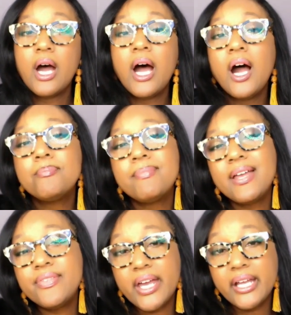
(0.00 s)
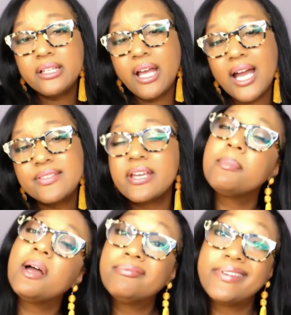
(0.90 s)
And then I think
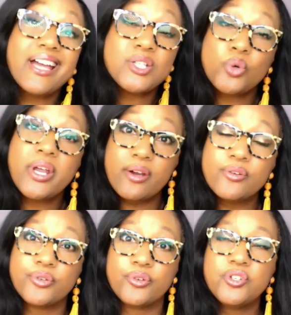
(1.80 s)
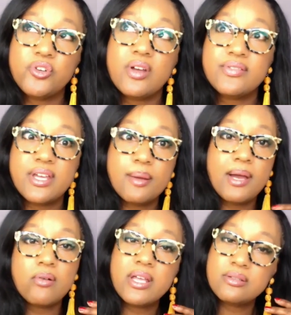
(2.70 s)
about the actual character. I think
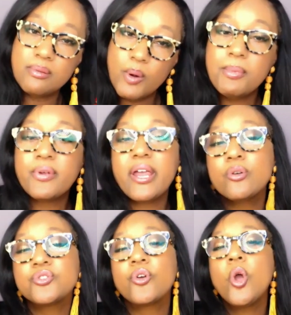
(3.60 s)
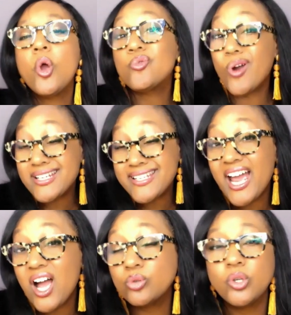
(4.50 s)
about, okay, the moment of character. Write
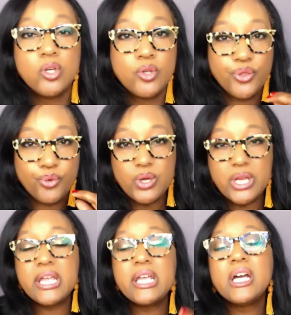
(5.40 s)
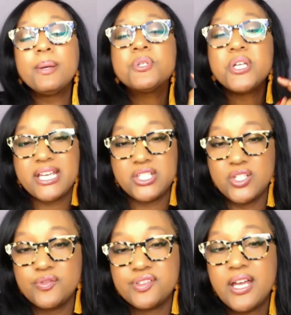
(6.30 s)
down 3
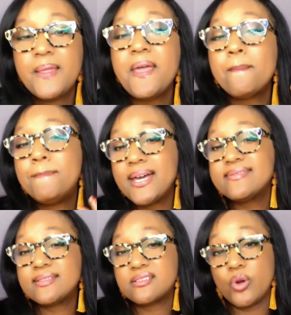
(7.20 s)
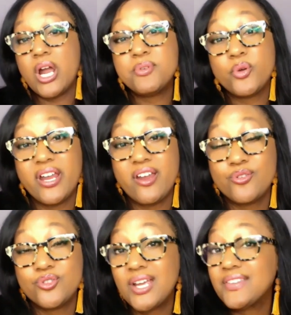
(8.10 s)
objectives that best describe your
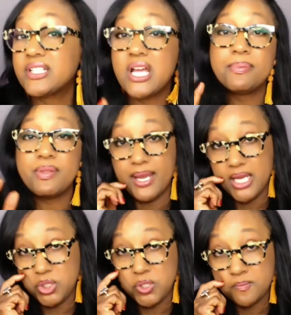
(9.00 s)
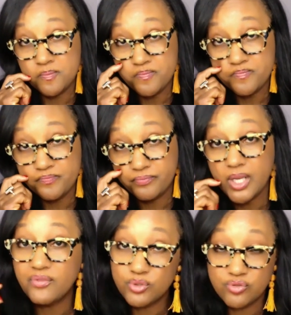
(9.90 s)
character at the top of the page
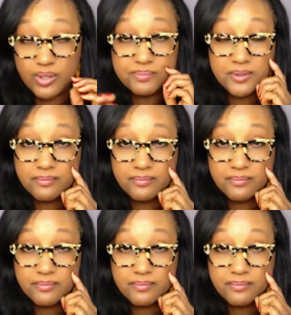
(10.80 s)
of your script.